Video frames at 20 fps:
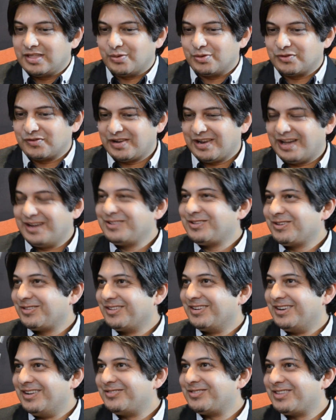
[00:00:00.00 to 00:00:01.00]
there was a light on
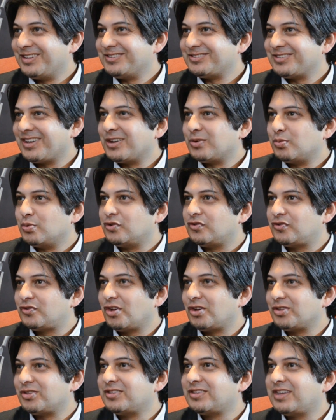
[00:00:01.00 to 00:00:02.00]
the left-hand side which
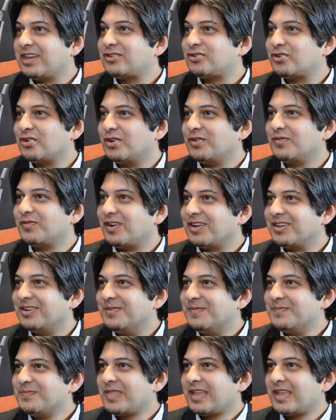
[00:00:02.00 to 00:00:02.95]
started catching on fire.